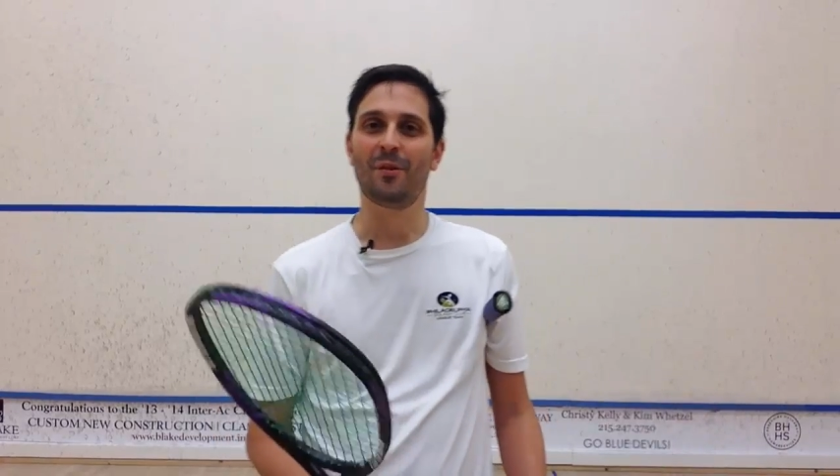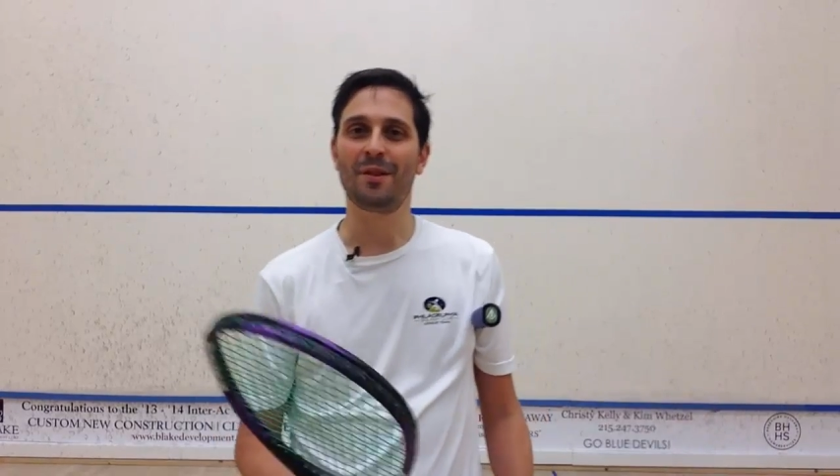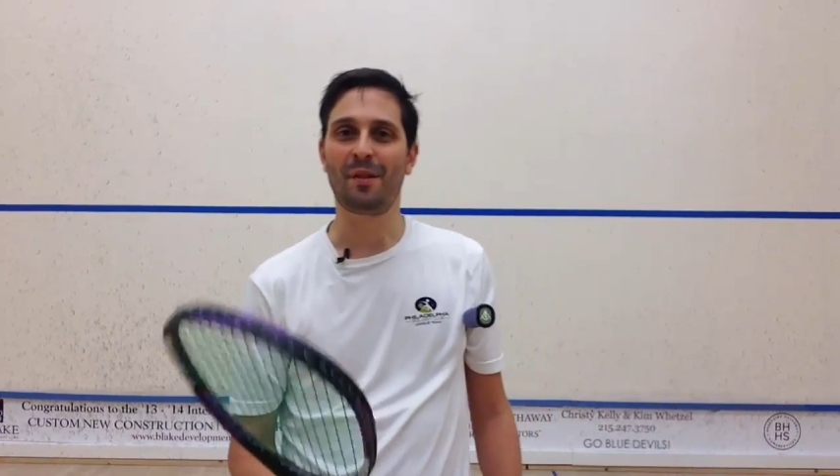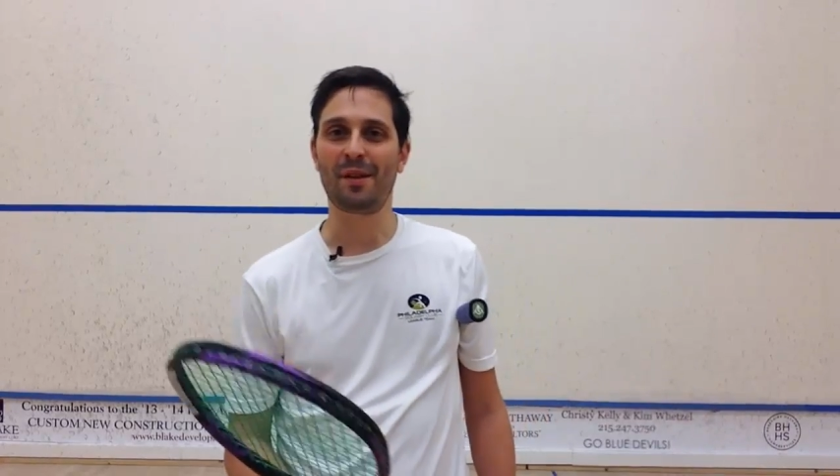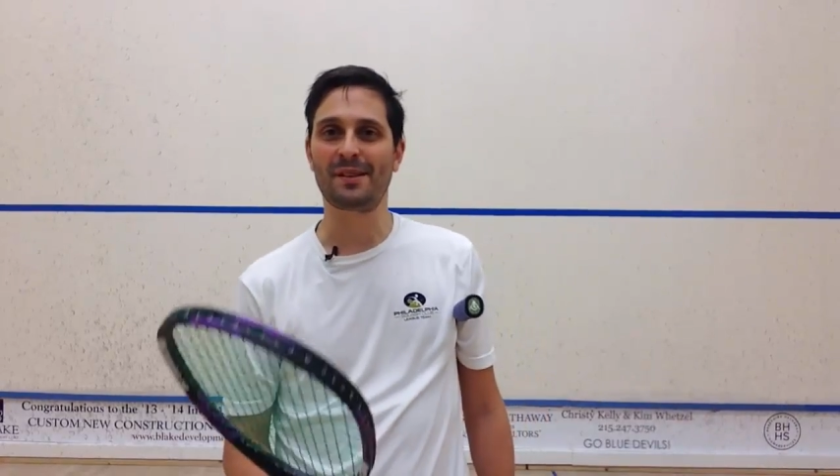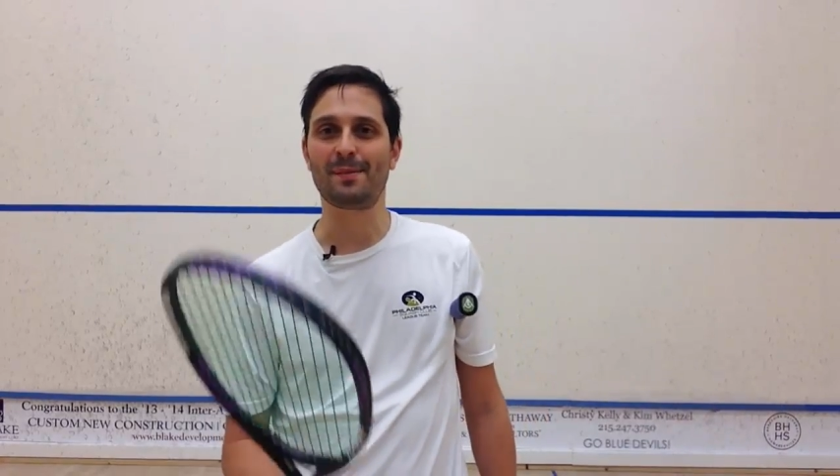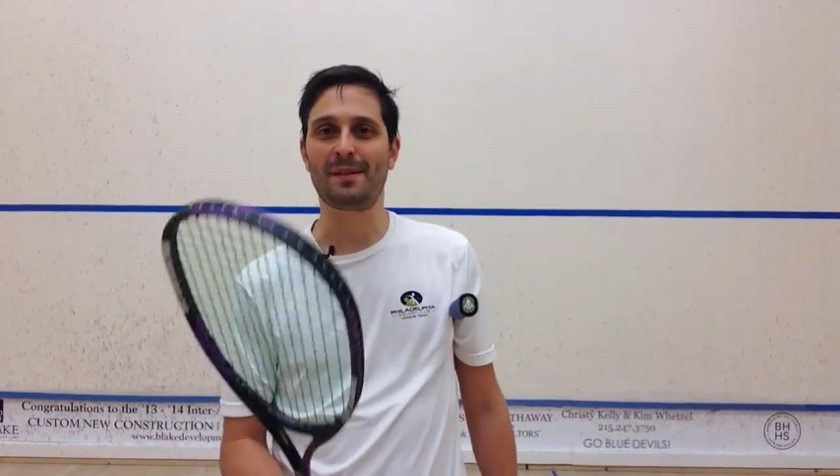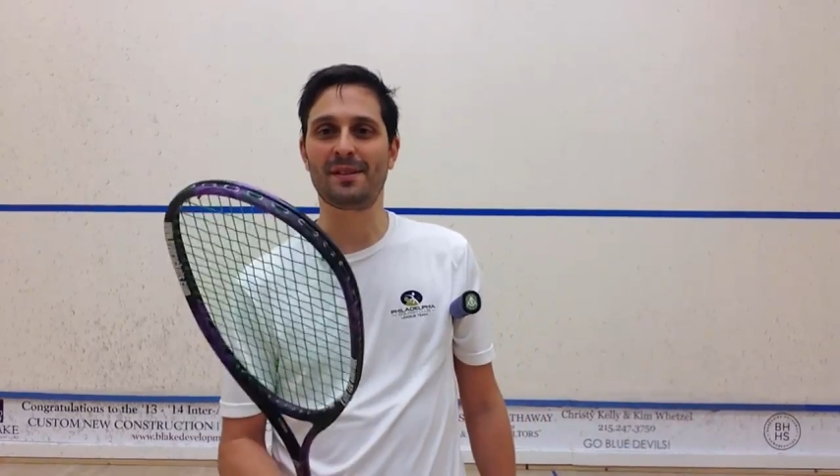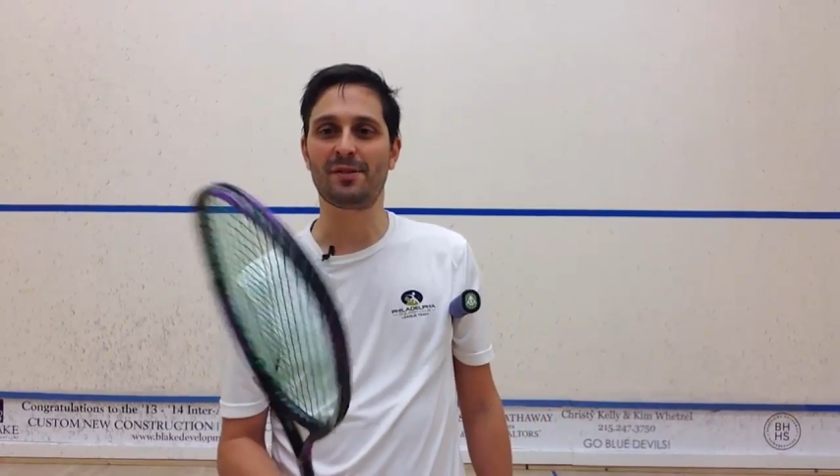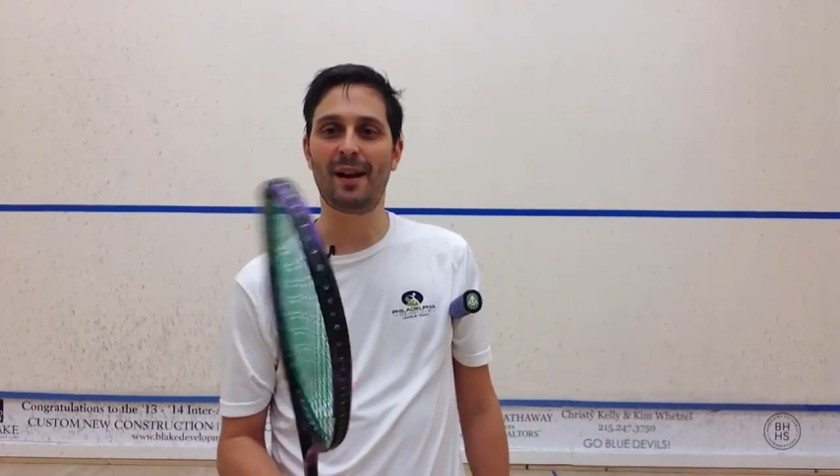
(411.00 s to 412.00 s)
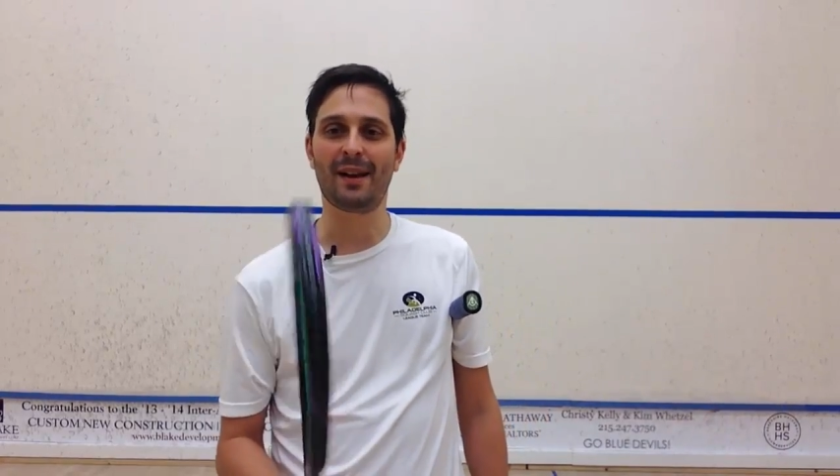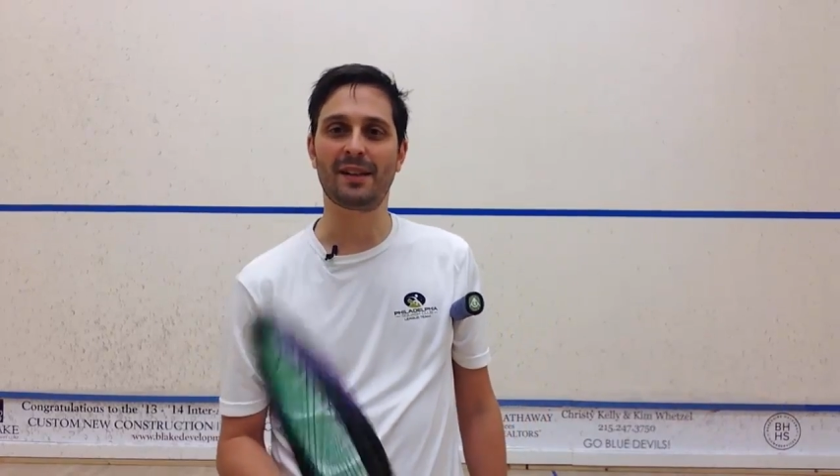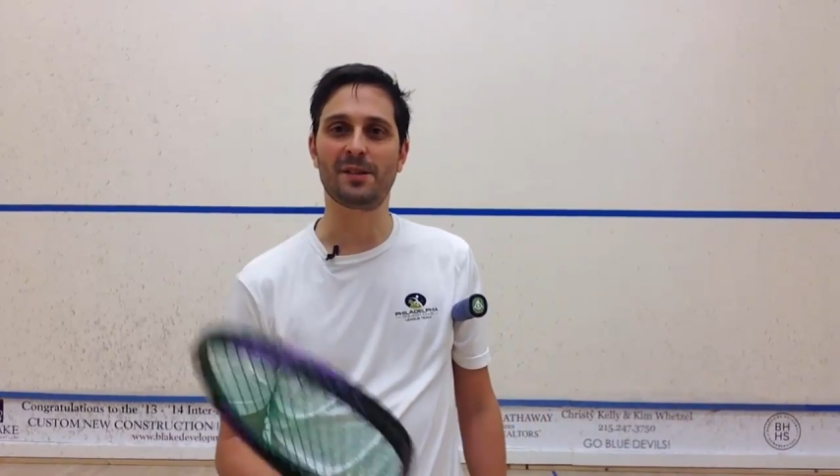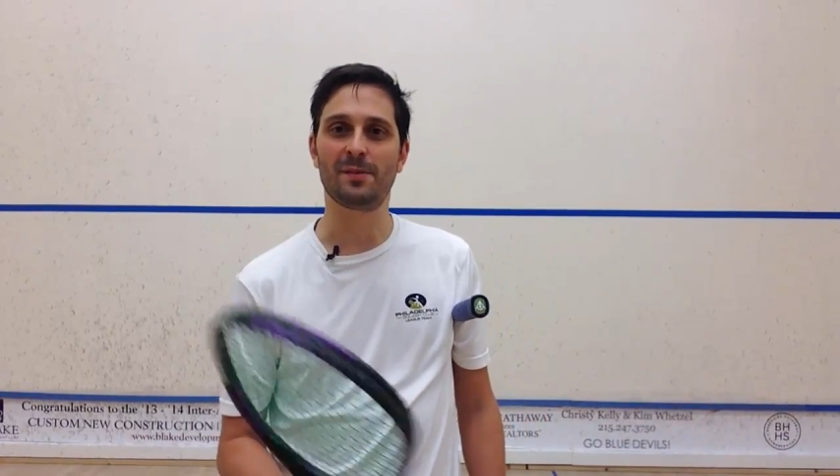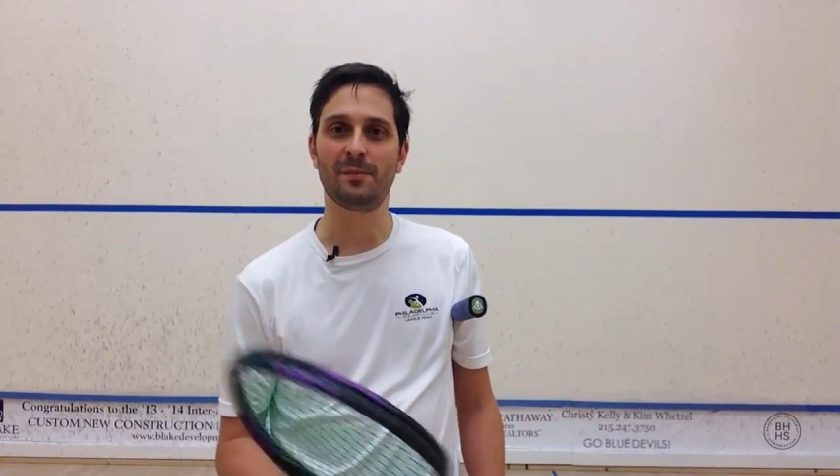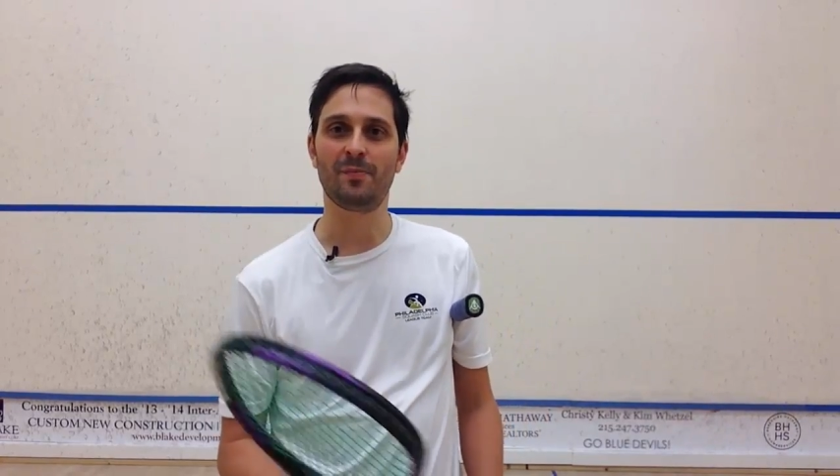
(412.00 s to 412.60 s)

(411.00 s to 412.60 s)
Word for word: one of the things about this racket is